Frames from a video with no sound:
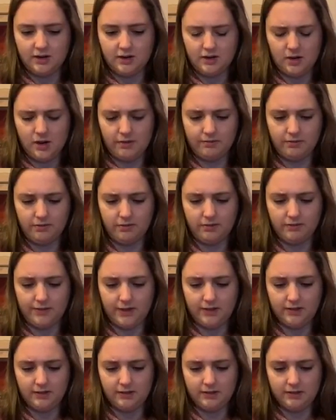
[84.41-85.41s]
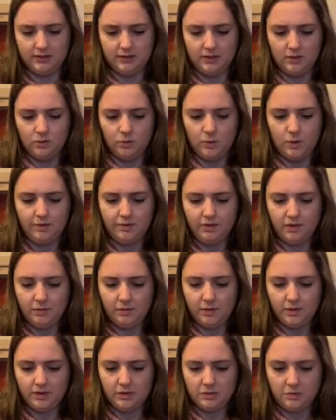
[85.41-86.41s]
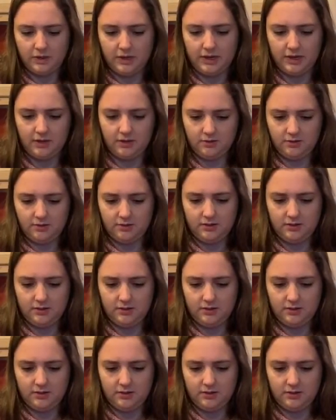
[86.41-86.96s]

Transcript: off of a fence, wherever the birds will get it.